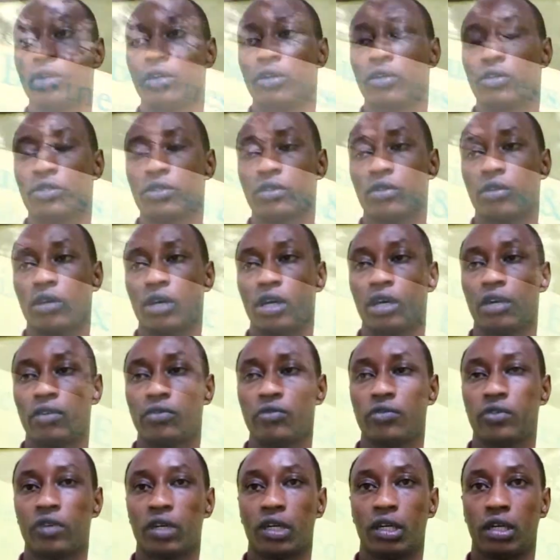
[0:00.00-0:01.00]
also have
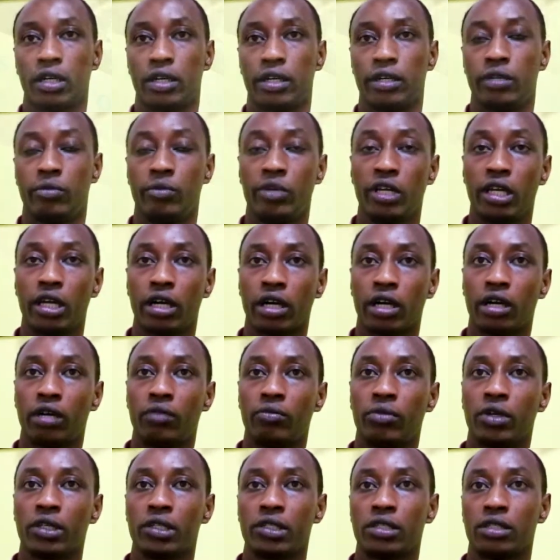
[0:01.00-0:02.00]
uh, Remera
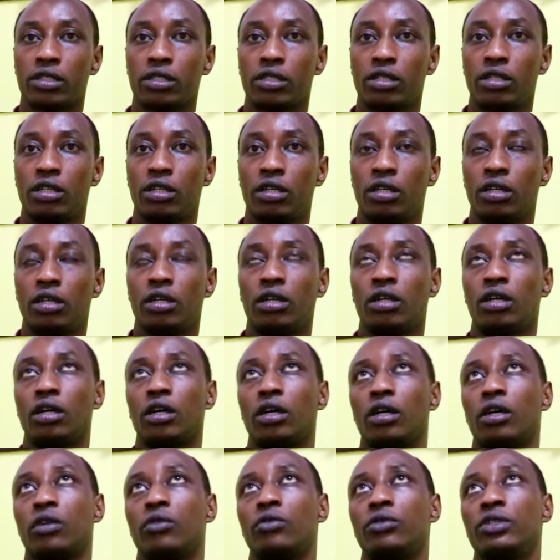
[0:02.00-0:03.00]
campus,
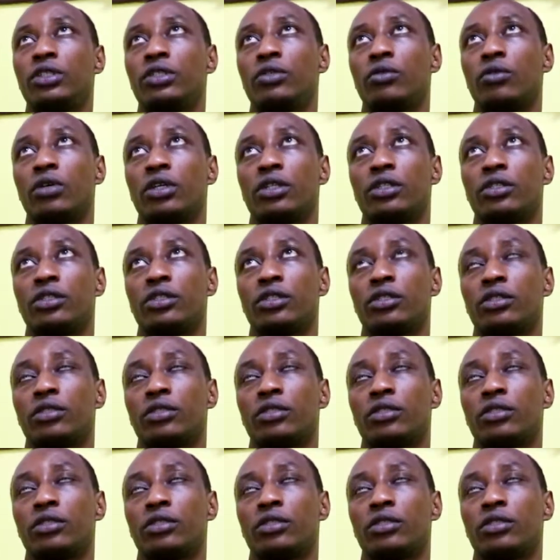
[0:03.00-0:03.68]
uh, which was